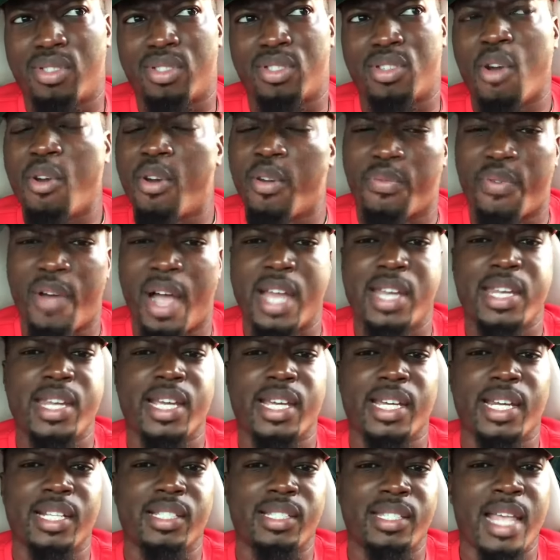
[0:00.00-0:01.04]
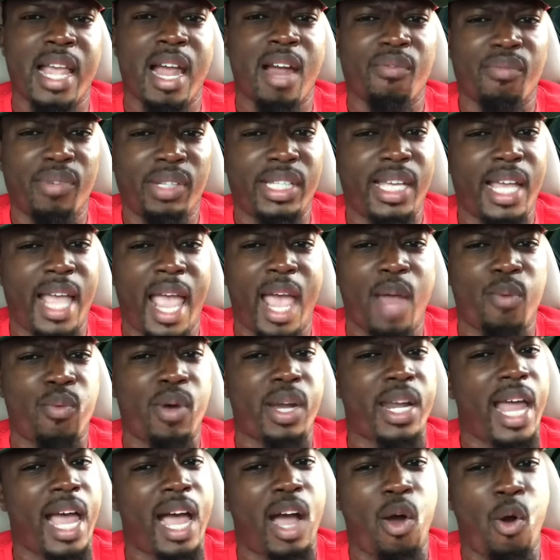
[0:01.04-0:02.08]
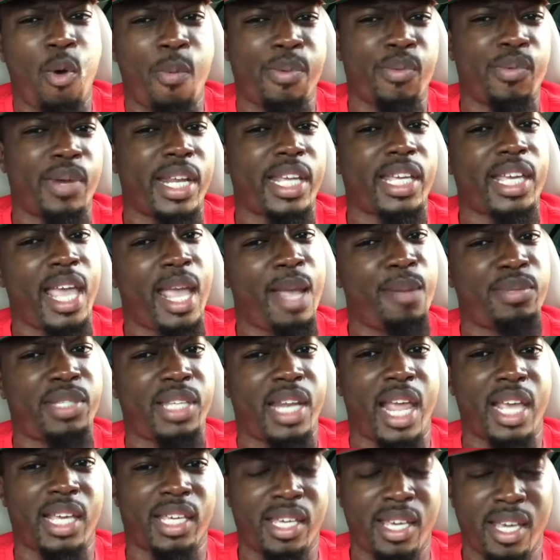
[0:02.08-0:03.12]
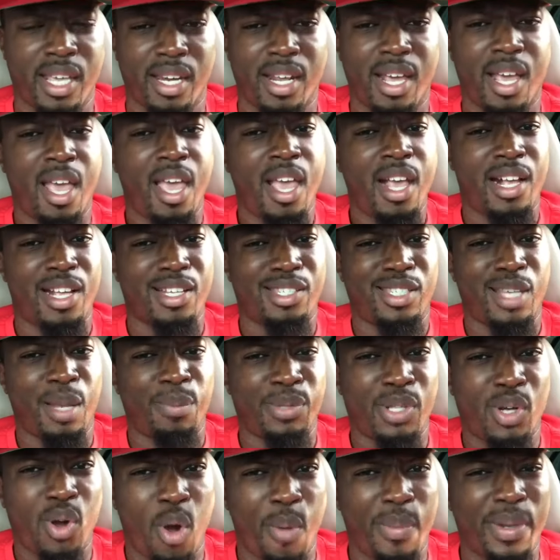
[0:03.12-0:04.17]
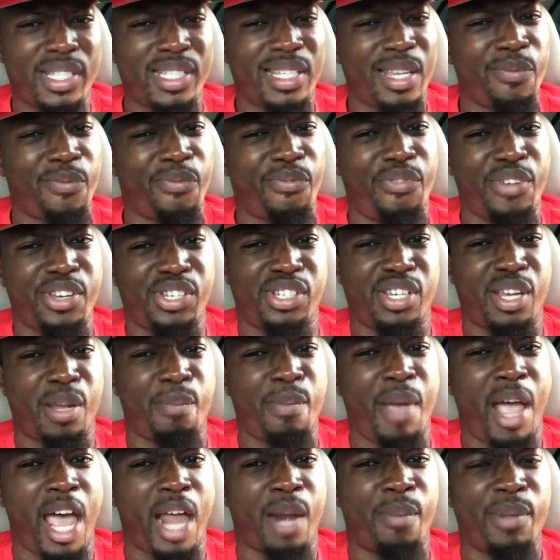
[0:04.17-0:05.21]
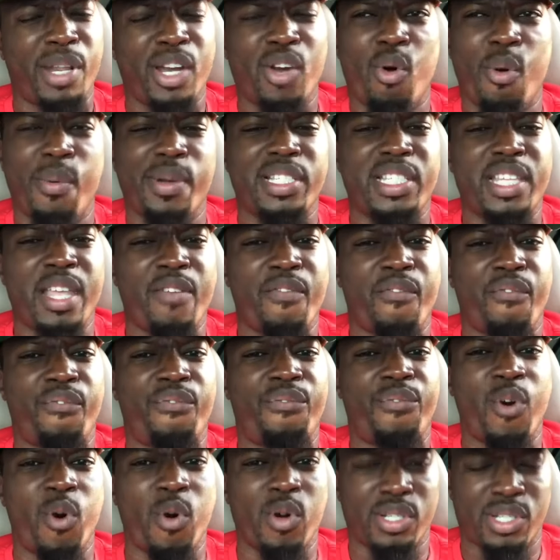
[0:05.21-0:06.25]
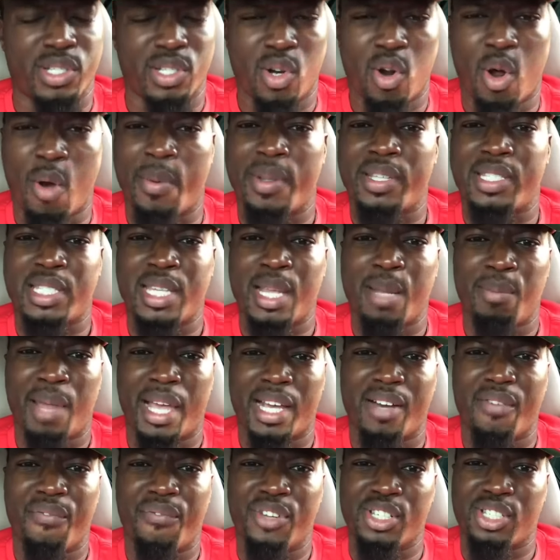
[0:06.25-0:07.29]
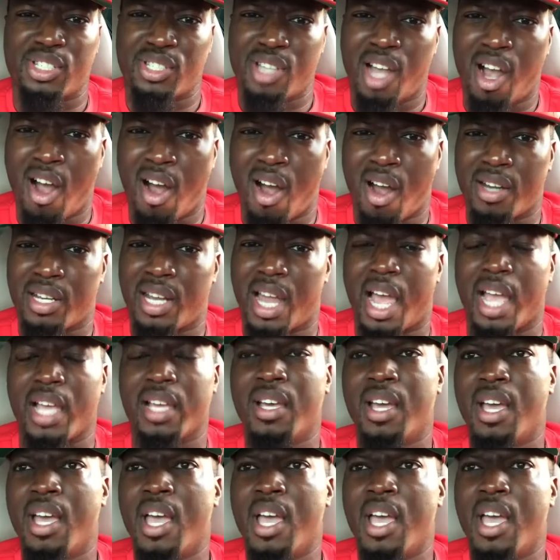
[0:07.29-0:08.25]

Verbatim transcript: certified nigga in the town really had one eye open when it came to that kid because something always seemed fishy about him. It always seemed forced. It always seemed like a facade. Like